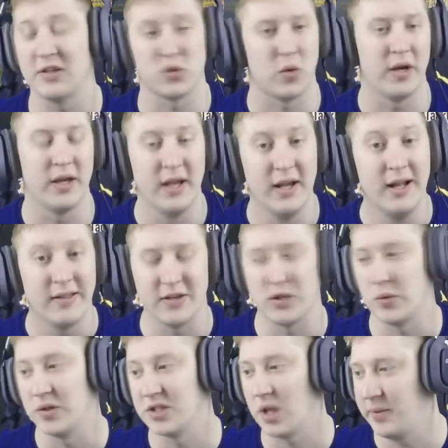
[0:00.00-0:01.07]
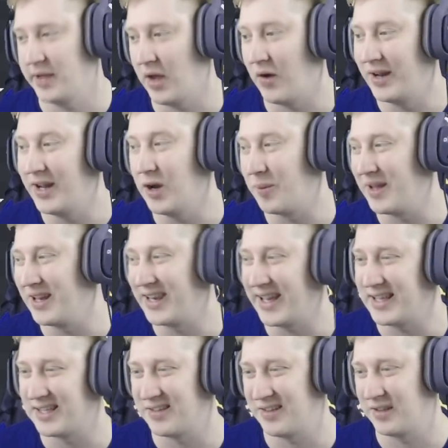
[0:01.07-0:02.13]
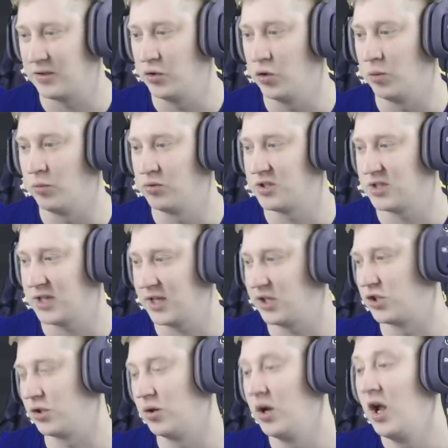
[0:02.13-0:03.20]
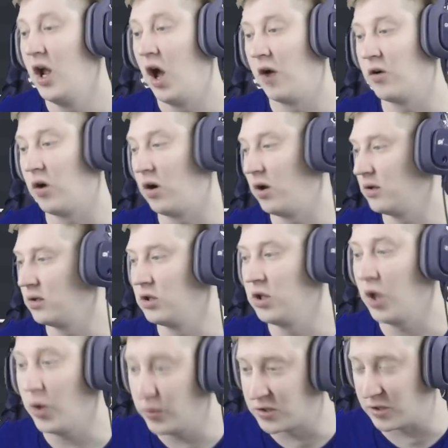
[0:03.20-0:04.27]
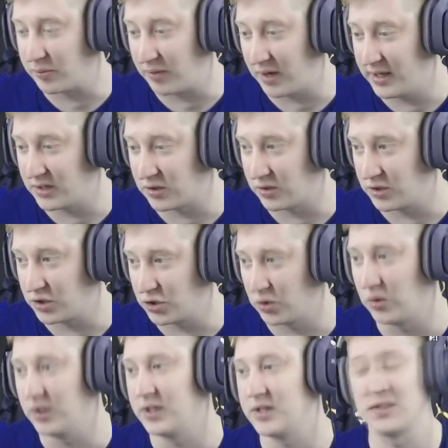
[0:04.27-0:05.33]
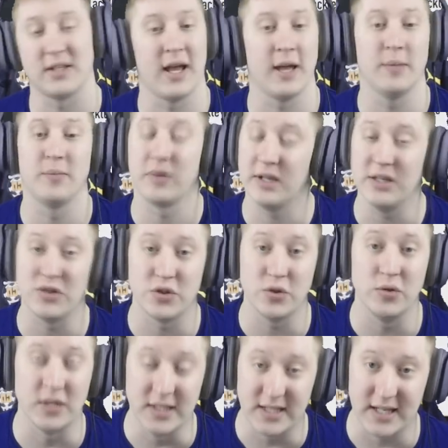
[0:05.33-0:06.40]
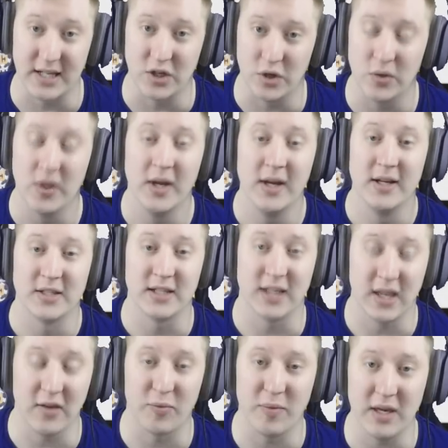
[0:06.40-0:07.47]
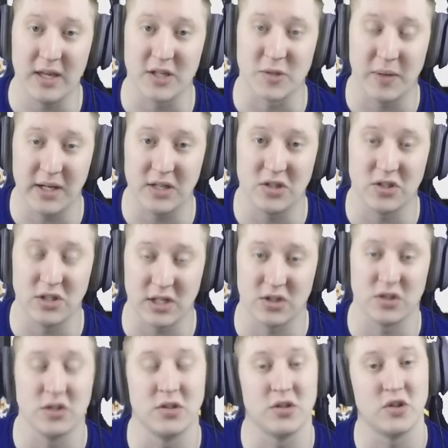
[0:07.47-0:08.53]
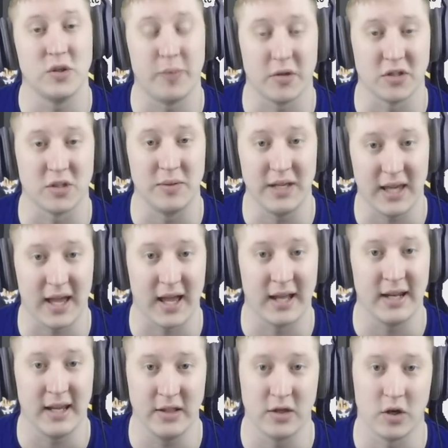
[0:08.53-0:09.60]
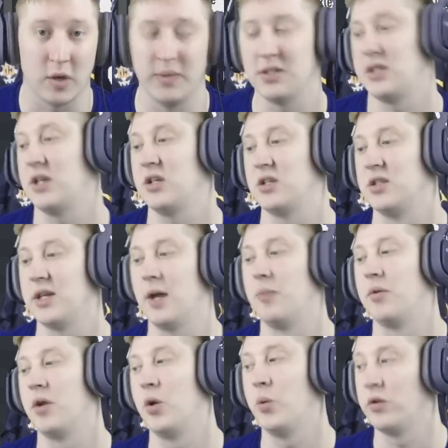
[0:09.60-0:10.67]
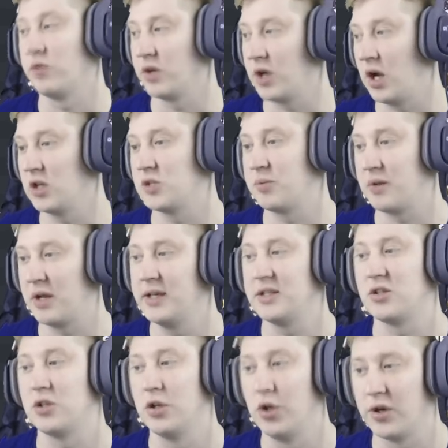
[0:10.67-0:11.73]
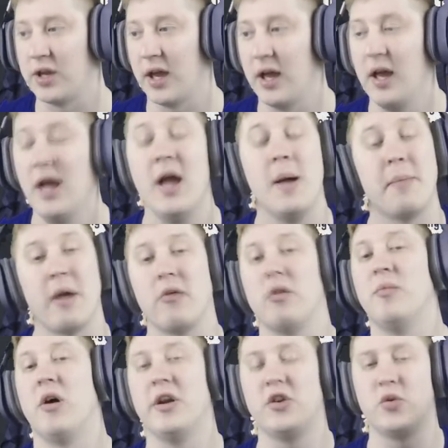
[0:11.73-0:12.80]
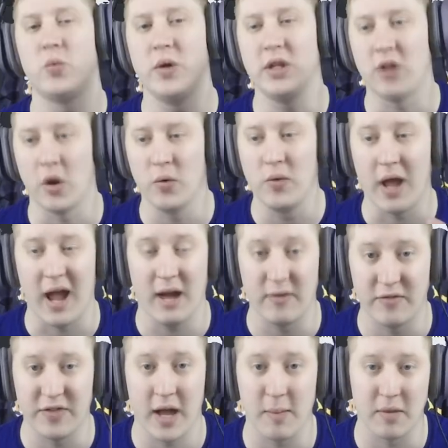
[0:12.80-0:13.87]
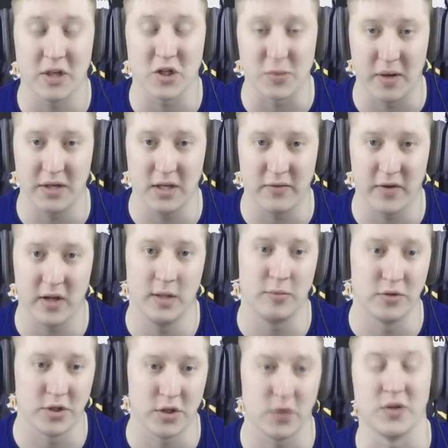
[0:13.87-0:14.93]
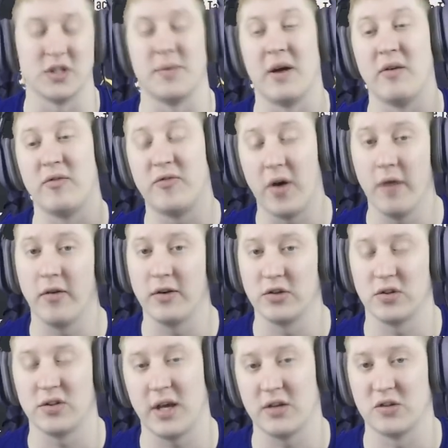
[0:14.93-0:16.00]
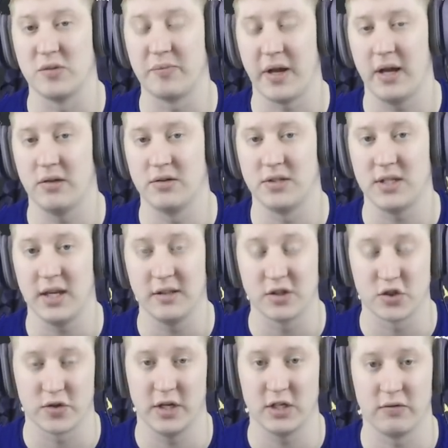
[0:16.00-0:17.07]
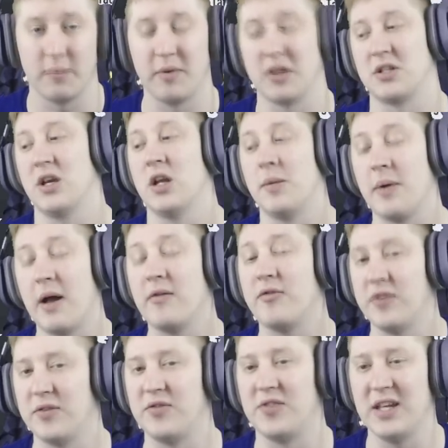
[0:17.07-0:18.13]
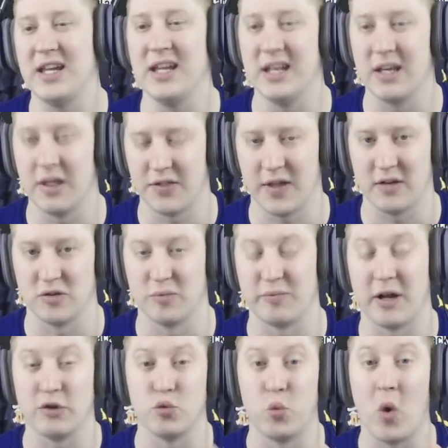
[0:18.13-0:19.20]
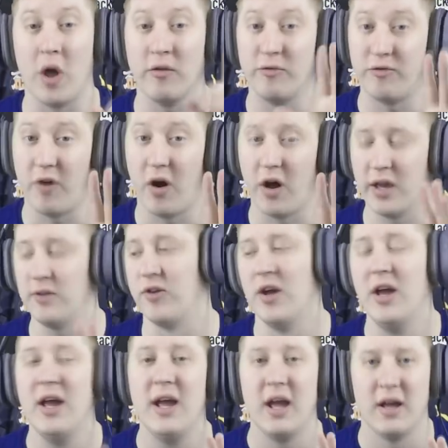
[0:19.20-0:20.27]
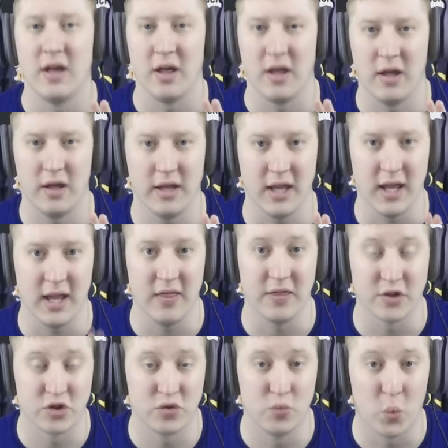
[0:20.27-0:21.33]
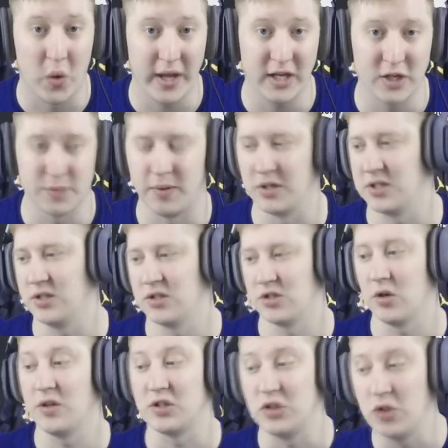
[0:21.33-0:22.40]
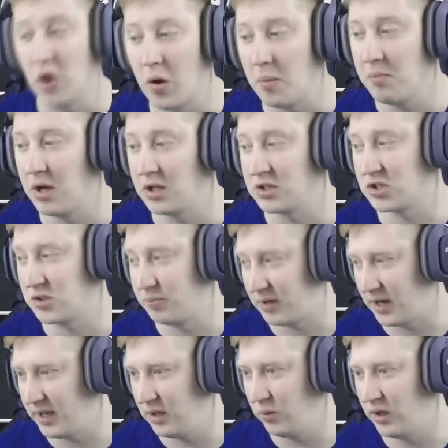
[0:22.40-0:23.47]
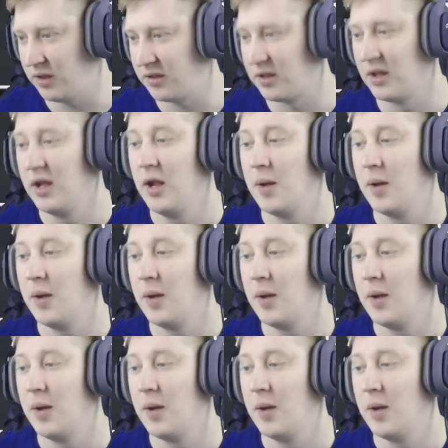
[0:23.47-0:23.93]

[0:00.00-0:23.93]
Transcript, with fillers: That's why this one's coming out a little bit later than the normal schedule. I've got loads of players on the shortlist, and please do continue to give me as many suggestions as you possibly can in the comment section down below with regards to players to look at. Bear in mind, we don't have that much money available to us. About five hundred thousand pounds in the transfer budget and about fifteen thousand pounds, one five, Uh, in the wage budget, so there's not much to play with,